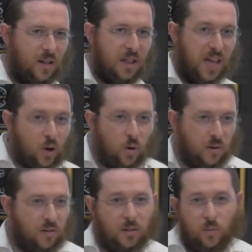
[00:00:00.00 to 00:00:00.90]
They're
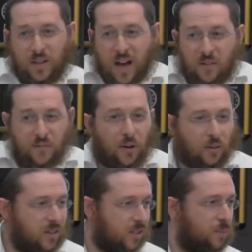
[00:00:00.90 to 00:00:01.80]
good. We can't
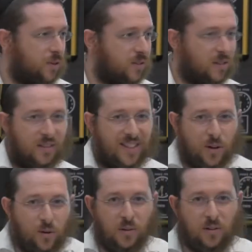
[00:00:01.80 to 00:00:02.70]
fault this person. They're
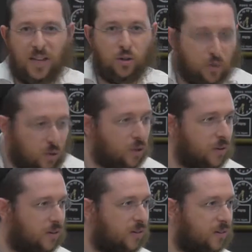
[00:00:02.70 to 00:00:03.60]
good. They do
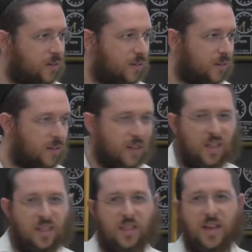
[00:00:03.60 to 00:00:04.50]
good.
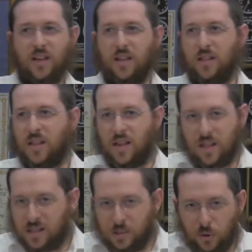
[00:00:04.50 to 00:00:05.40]
They, they,
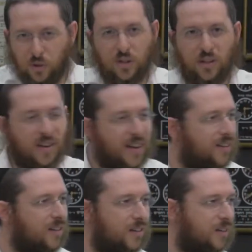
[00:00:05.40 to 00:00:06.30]
they're spiritually
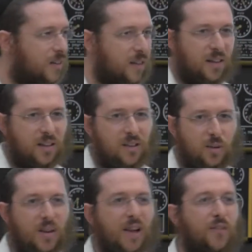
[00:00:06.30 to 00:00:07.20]
connected. They're, they're
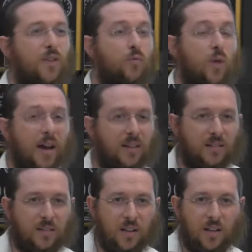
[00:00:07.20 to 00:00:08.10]
doing everything
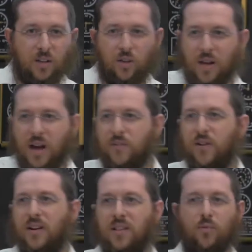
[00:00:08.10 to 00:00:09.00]
right. You can't
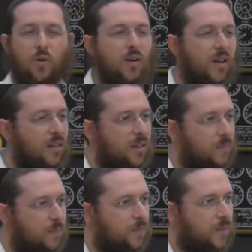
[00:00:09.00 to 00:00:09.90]
find anything wrong in
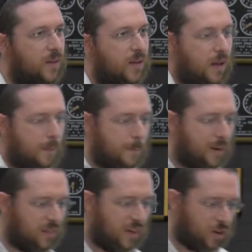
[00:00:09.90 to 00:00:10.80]
them.
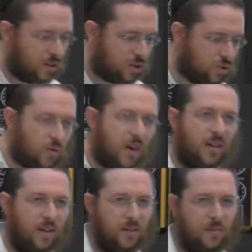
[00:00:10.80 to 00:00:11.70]
But they're not
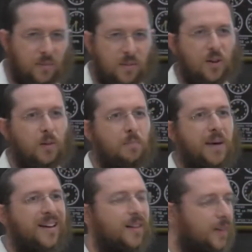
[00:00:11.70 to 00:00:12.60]
struggling. They're not
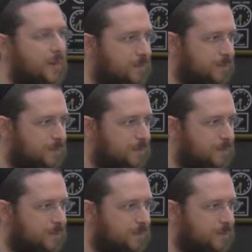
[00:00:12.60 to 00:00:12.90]
battling.